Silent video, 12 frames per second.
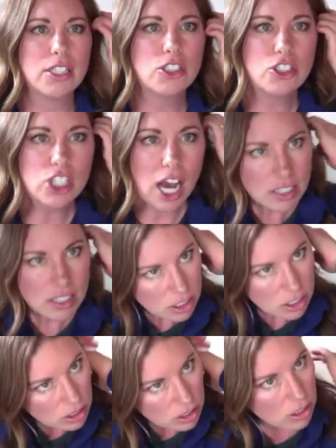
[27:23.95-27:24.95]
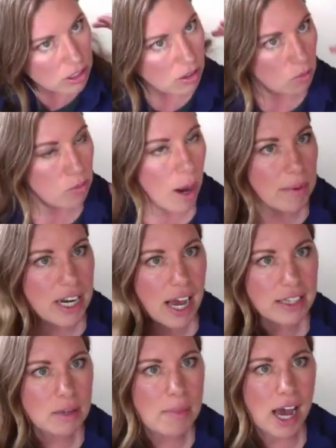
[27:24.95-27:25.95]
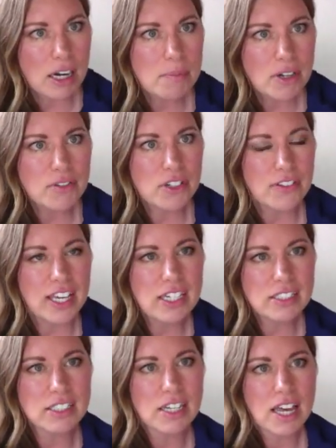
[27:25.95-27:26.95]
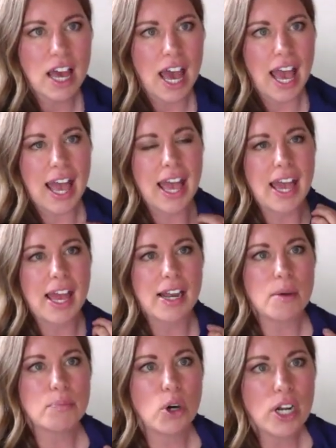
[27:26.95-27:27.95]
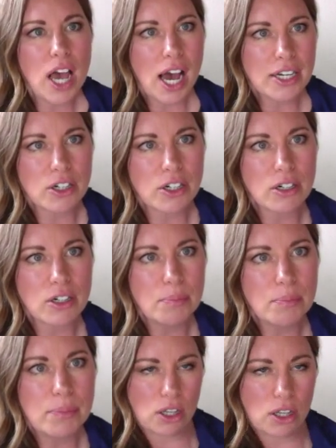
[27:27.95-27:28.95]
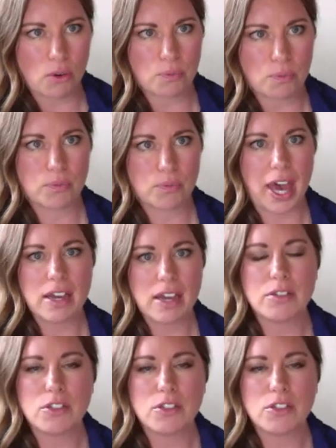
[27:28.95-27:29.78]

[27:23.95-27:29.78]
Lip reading: just rub it on the bottom of your feet and put it on your pillow, okay?